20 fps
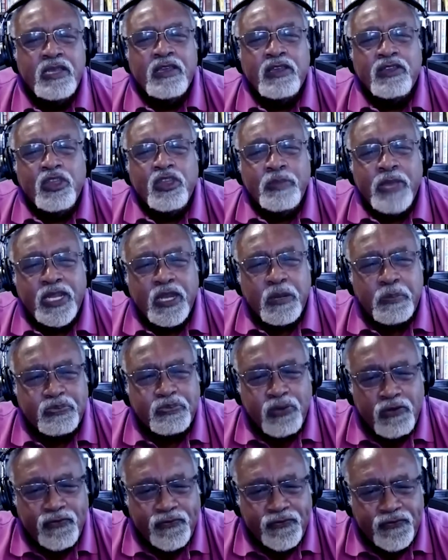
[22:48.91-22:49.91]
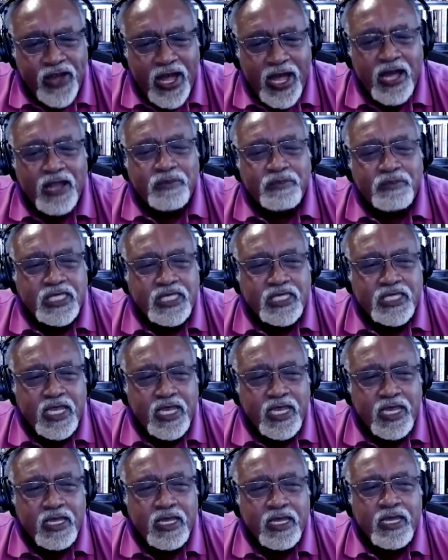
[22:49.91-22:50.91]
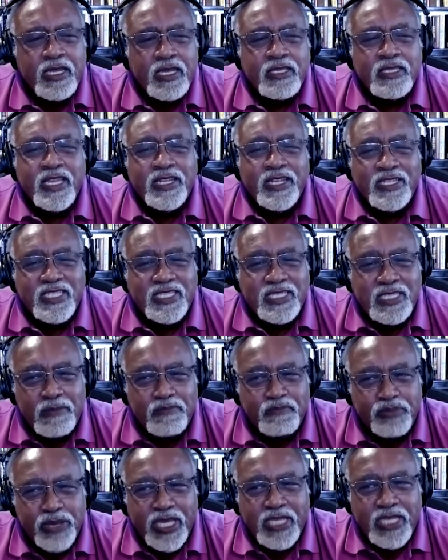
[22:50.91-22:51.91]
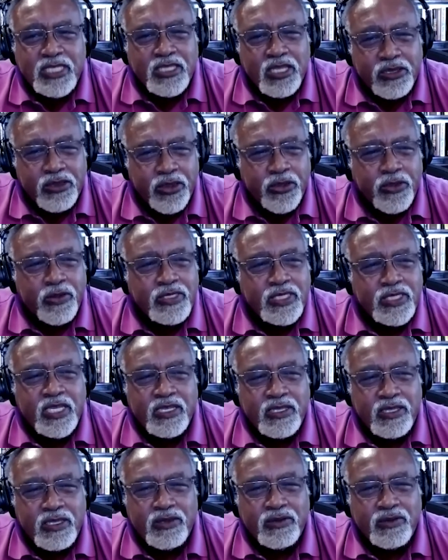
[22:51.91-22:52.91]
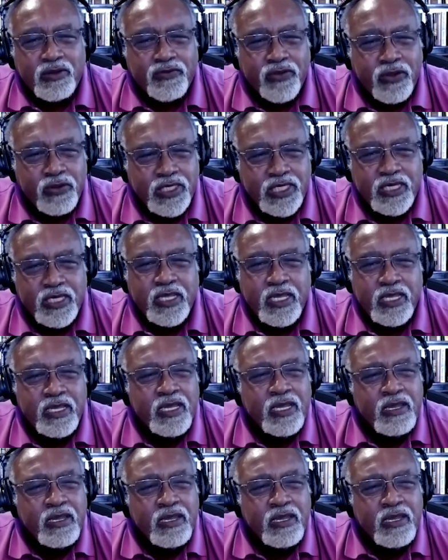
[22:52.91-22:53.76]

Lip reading: you made a profound mistake that has debased the currency of the university.